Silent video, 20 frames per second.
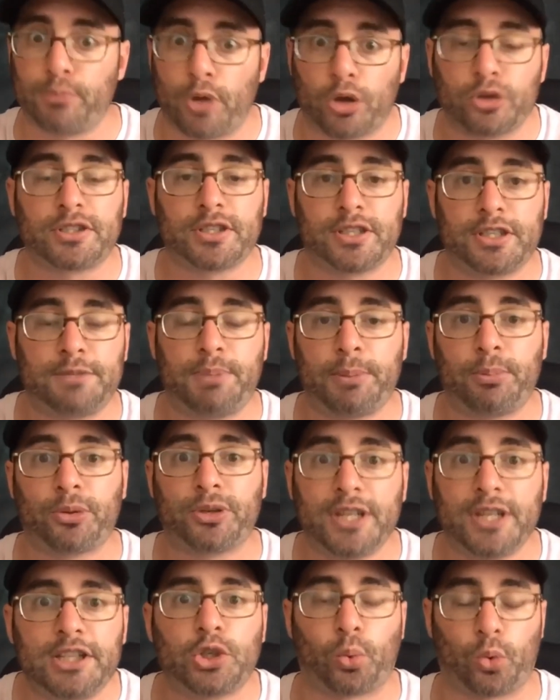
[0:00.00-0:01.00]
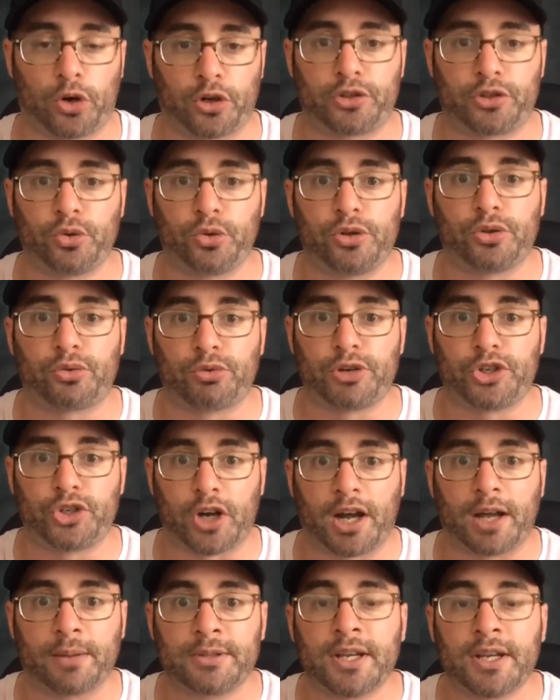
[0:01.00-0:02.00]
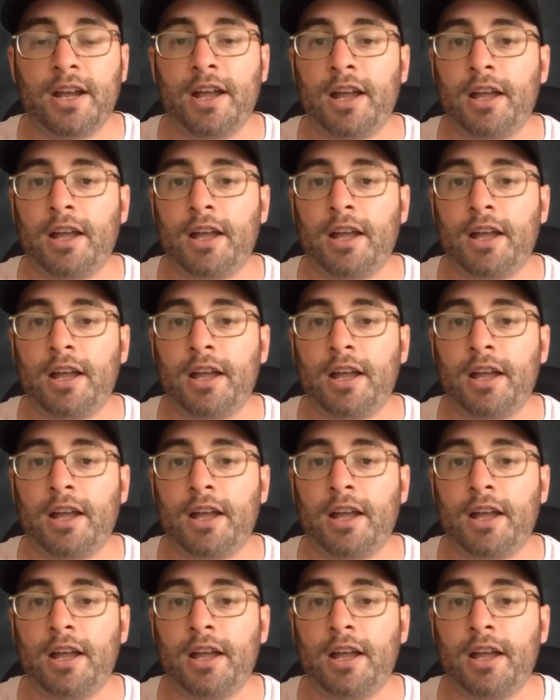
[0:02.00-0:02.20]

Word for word: most of these people need to work 2 to 3 jobs